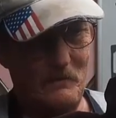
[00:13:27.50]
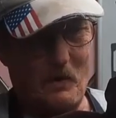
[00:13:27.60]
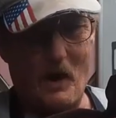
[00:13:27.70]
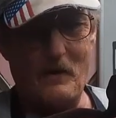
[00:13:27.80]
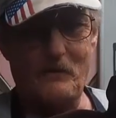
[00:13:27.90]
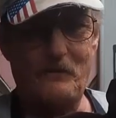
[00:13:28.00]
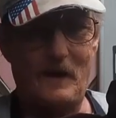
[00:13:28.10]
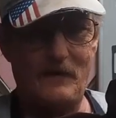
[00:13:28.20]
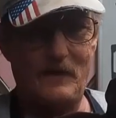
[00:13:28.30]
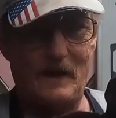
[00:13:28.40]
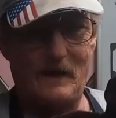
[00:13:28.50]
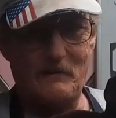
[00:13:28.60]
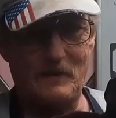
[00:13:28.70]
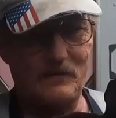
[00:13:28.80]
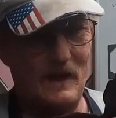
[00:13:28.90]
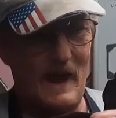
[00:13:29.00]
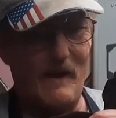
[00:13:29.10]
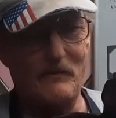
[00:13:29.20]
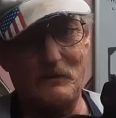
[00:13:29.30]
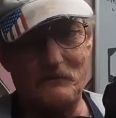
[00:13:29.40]
bottle-fed them, and to
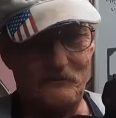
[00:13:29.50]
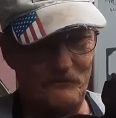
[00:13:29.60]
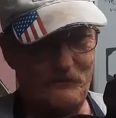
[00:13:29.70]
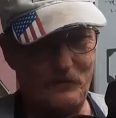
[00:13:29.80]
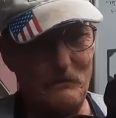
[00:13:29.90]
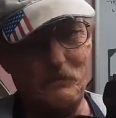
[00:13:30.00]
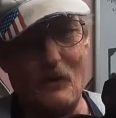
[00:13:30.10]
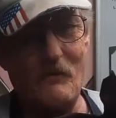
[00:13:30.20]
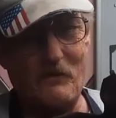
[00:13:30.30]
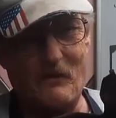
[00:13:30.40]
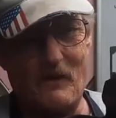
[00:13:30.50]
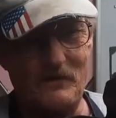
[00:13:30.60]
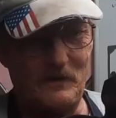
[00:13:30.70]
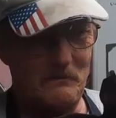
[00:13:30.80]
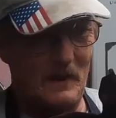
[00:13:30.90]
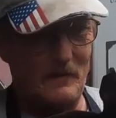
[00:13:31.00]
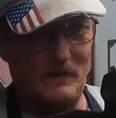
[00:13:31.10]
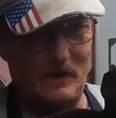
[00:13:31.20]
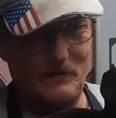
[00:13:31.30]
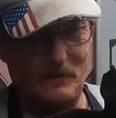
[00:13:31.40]
have them flipped over on their
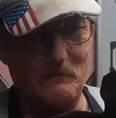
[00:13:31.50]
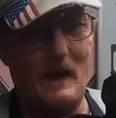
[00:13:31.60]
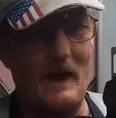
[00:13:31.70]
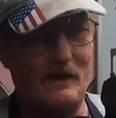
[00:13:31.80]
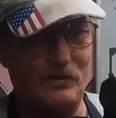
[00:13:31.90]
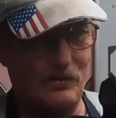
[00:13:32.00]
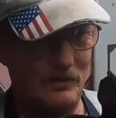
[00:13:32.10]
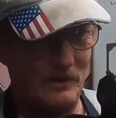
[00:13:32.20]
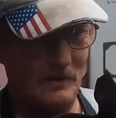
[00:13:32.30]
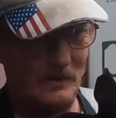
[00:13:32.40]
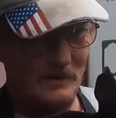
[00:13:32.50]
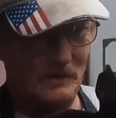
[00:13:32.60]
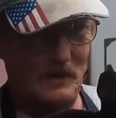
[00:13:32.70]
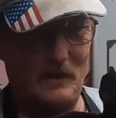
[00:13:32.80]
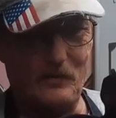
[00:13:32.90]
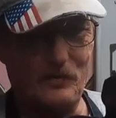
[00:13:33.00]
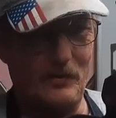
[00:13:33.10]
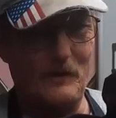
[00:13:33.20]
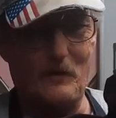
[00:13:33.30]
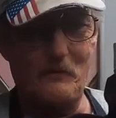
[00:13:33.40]
backs, you know, so
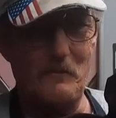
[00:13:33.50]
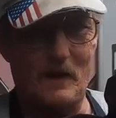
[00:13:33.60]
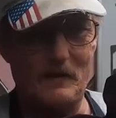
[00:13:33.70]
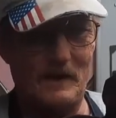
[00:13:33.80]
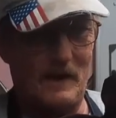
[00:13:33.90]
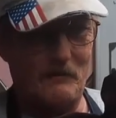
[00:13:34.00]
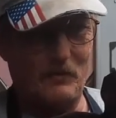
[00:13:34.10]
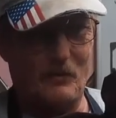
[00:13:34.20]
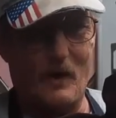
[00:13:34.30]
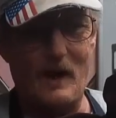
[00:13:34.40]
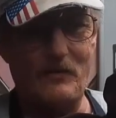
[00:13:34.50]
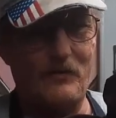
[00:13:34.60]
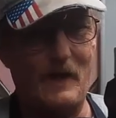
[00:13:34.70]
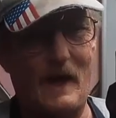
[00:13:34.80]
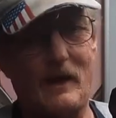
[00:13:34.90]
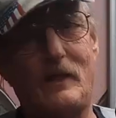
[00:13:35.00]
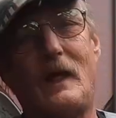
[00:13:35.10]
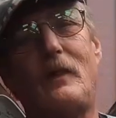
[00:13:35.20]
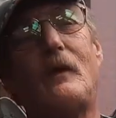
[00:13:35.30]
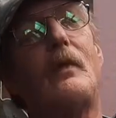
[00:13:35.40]
they were belly up, to watch that, and
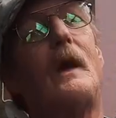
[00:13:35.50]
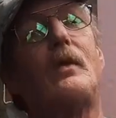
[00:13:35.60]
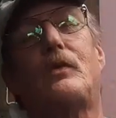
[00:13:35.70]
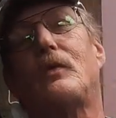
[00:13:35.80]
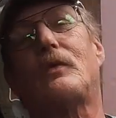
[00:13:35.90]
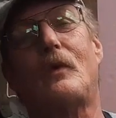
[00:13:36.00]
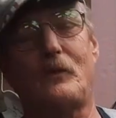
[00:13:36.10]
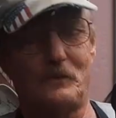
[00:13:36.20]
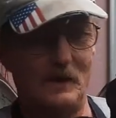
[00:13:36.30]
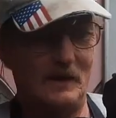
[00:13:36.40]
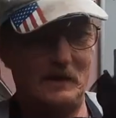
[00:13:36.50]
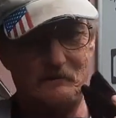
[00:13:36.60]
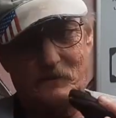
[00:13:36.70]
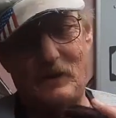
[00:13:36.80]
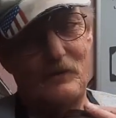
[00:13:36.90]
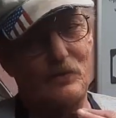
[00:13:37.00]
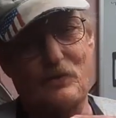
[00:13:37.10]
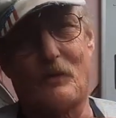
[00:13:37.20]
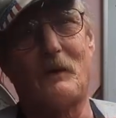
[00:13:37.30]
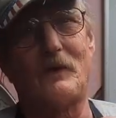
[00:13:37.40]
then their legs just go. It was
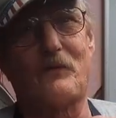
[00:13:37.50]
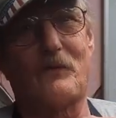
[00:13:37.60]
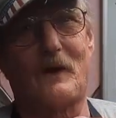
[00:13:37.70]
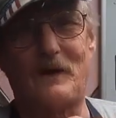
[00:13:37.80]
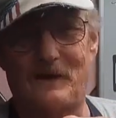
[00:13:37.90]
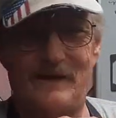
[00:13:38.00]
so much fun.